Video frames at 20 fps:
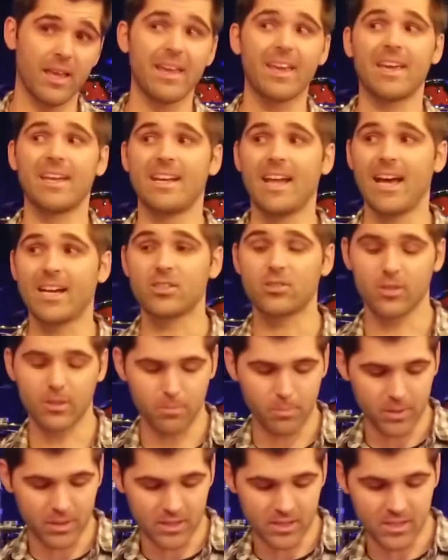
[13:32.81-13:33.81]
can actually
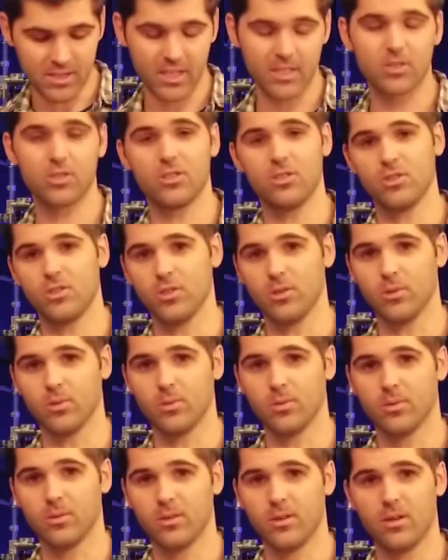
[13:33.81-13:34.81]
position
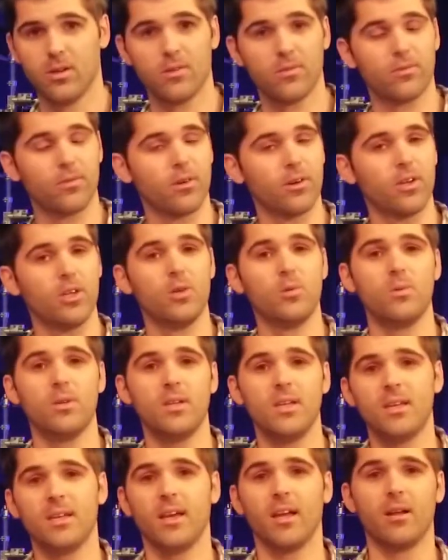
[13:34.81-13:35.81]
you for a
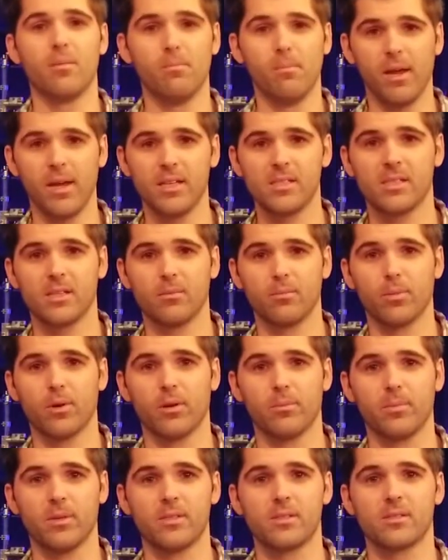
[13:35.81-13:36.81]
unique and amazing
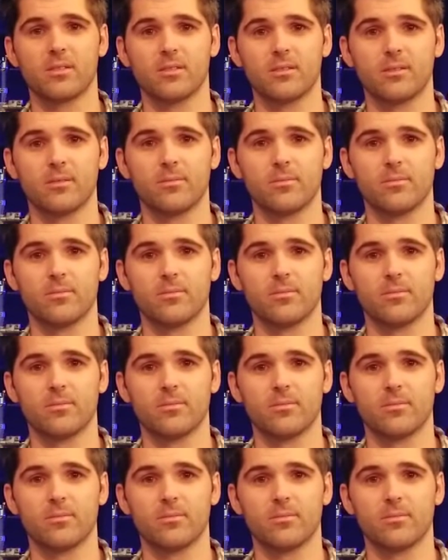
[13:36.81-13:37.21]
purpose.